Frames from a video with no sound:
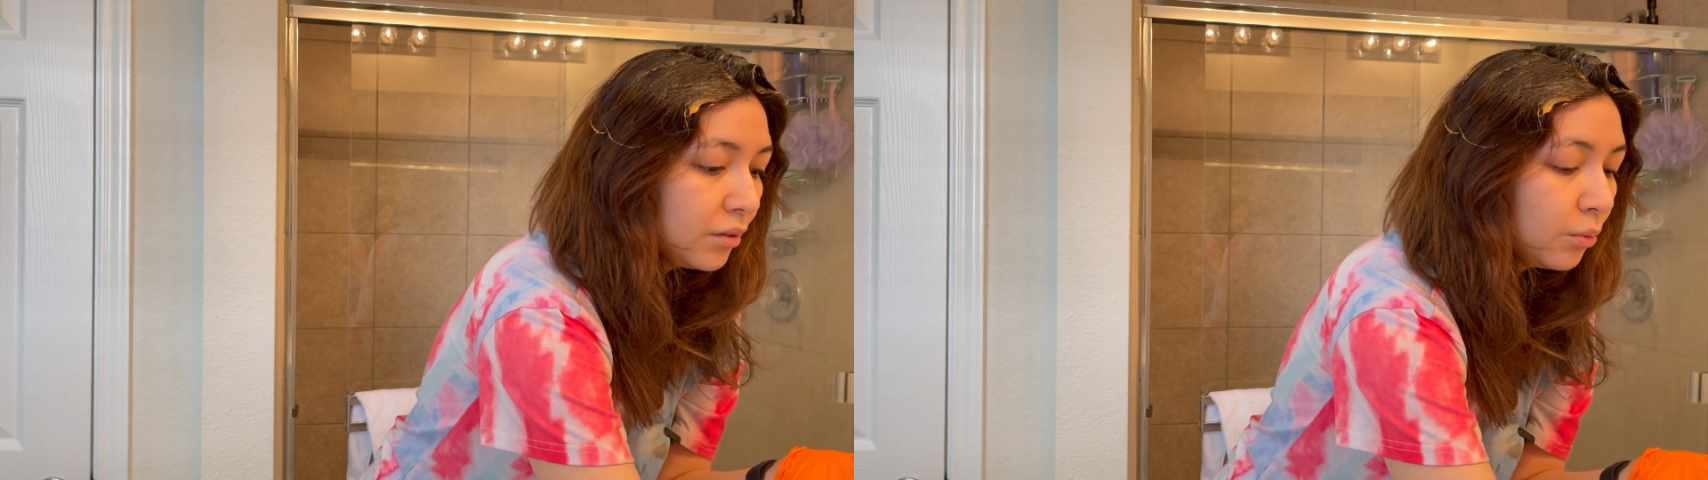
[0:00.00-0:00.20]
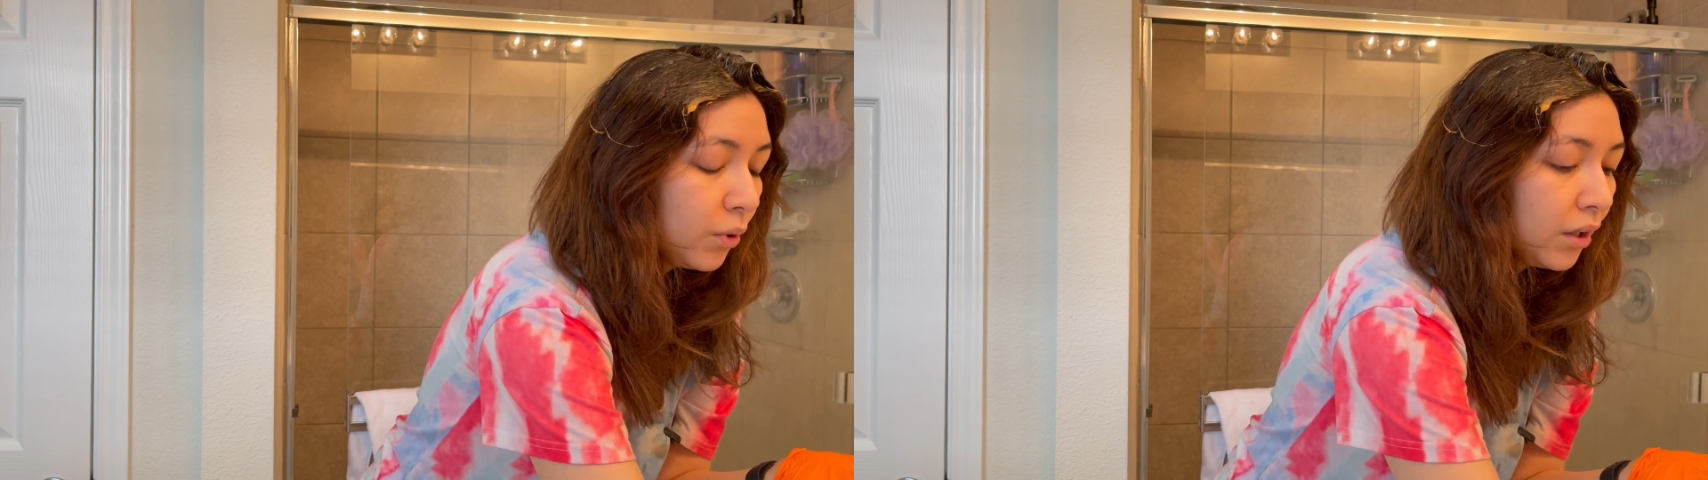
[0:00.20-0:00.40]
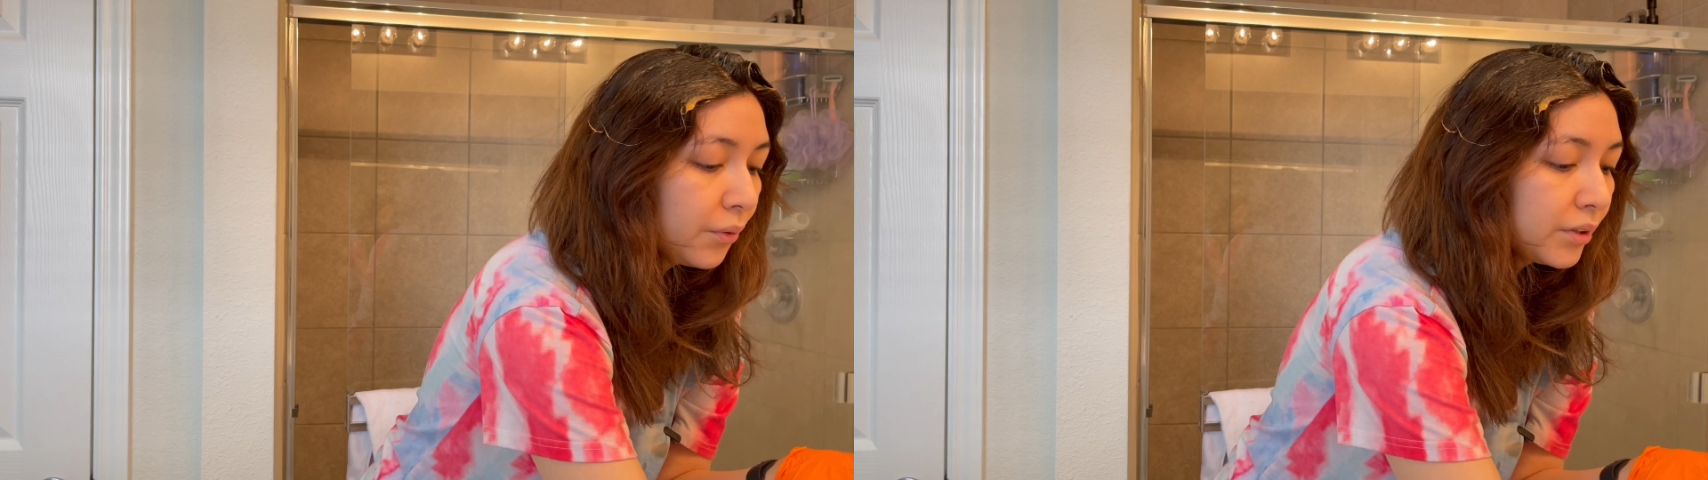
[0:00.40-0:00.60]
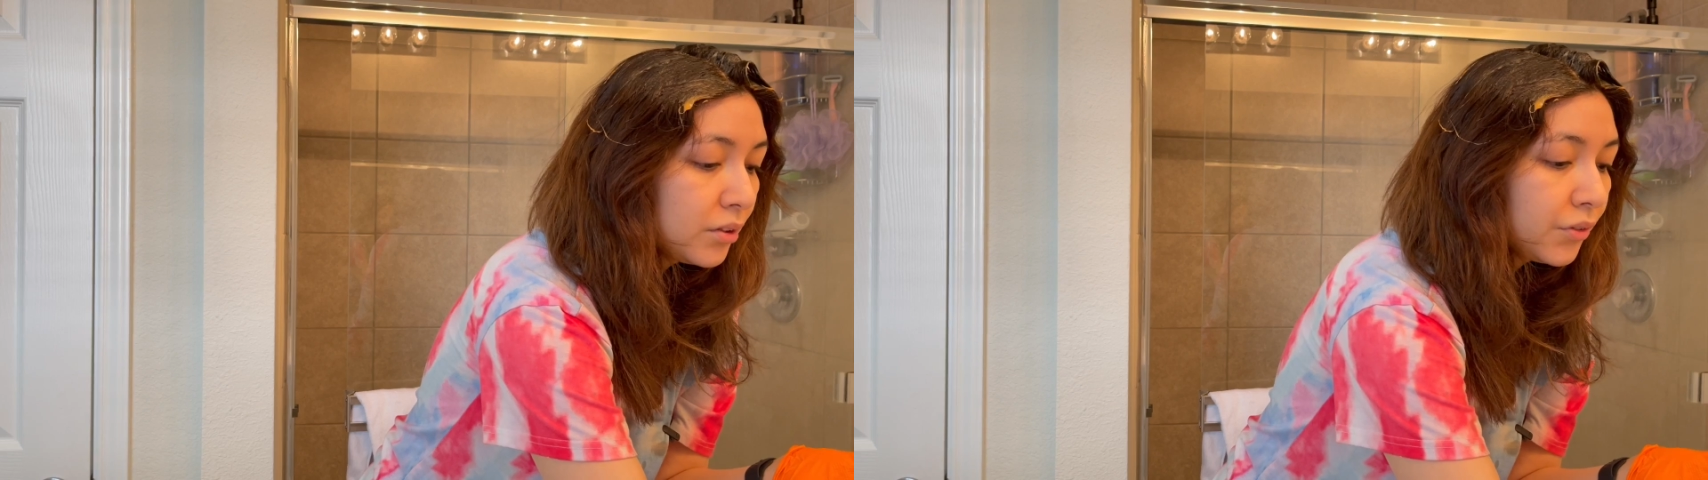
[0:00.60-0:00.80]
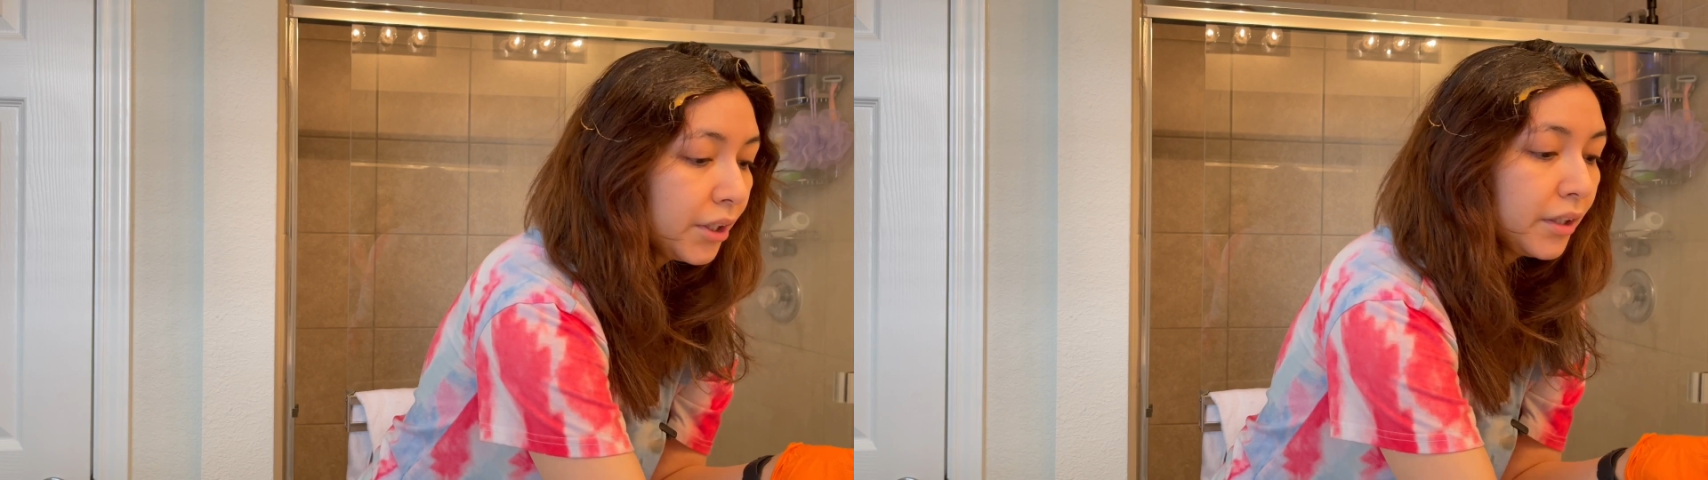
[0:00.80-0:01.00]
while the rest
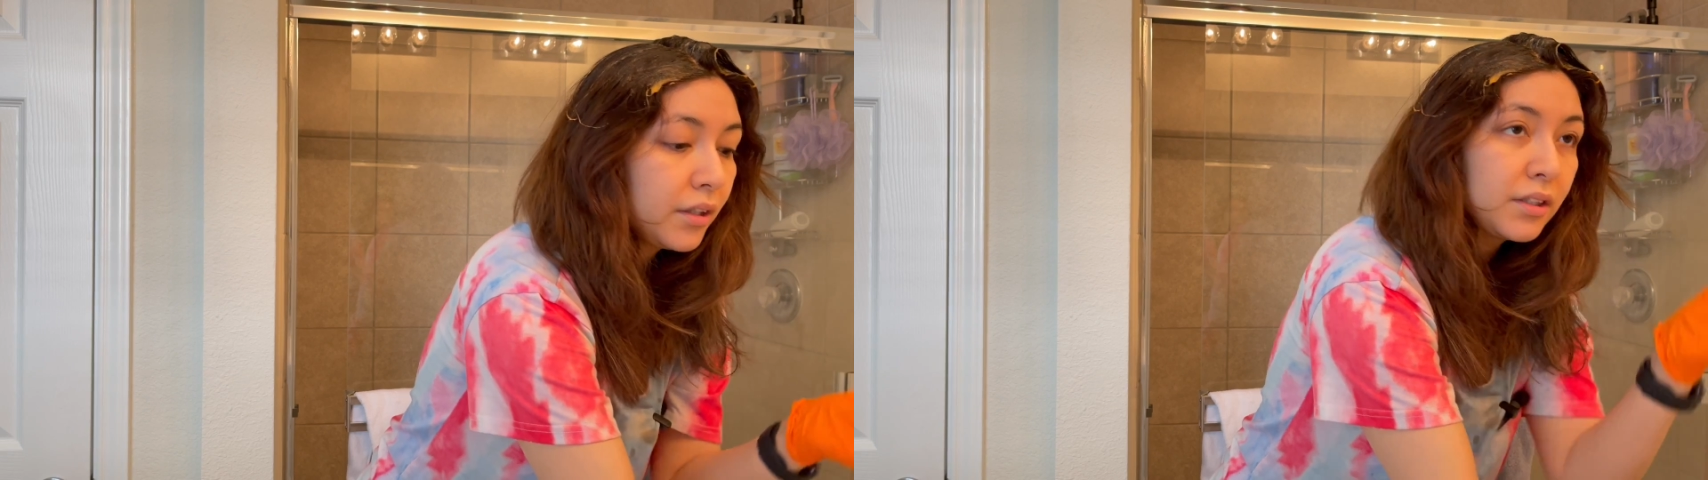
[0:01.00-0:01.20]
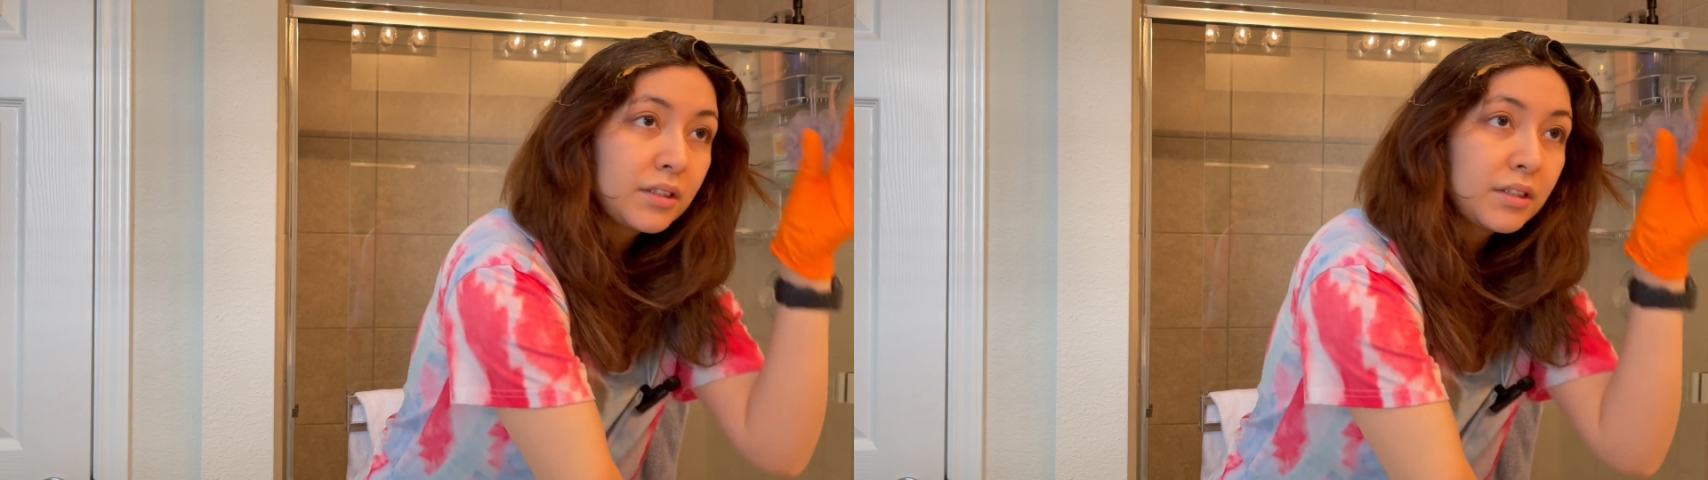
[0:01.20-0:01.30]
of our hair